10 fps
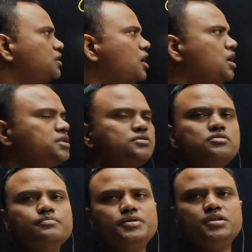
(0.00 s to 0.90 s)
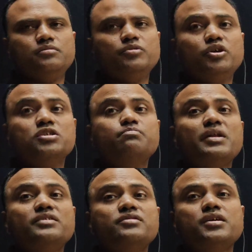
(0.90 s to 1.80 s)
Last B, because
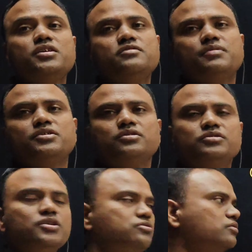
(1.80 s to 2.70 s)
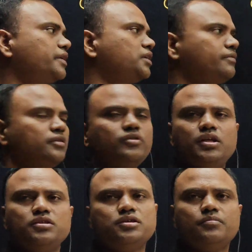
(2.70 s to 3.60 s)
plus I is present. Just now I given
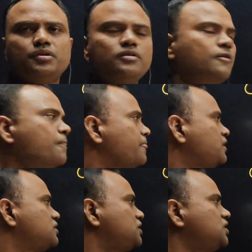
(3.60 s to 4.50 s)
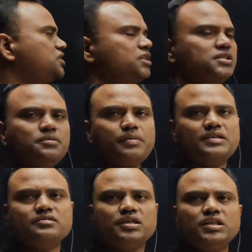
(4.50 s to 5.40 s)
one example. CH there is a
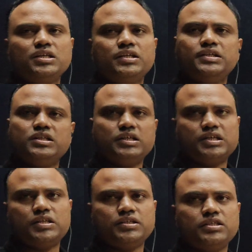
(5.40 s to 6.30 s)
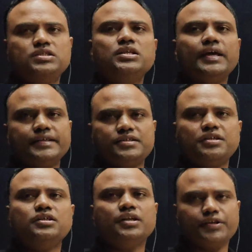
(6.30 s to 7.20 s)
plus I, it decreases
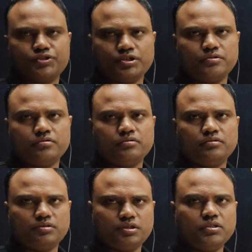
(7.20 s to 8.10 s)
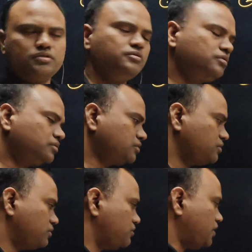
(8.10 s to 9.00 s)
acidic nature. Clear?
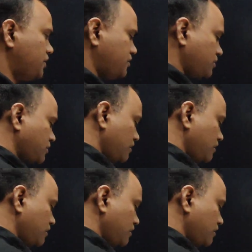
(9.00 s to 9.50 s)
Right.